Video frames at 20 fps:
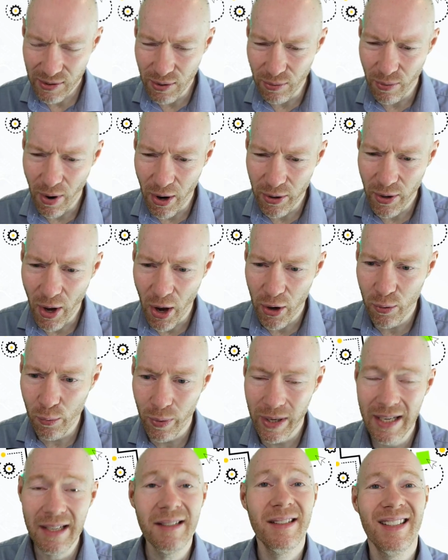around how
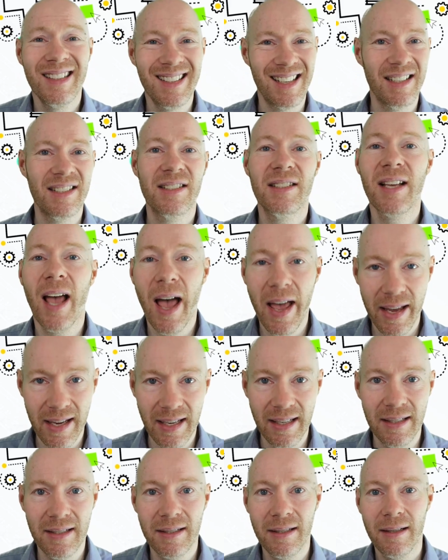we
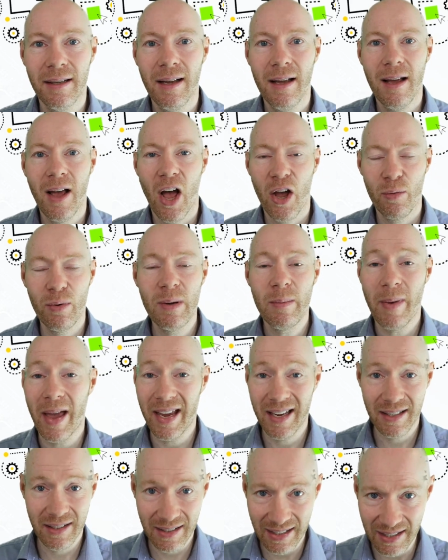decide, how we make
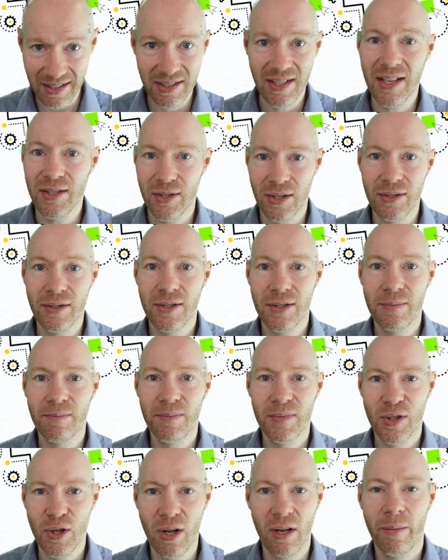decisions.
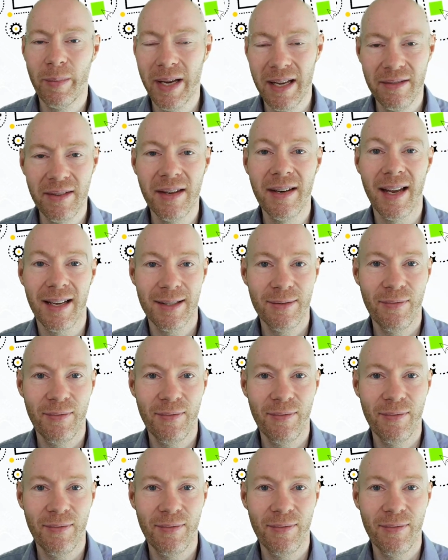So that will be in the next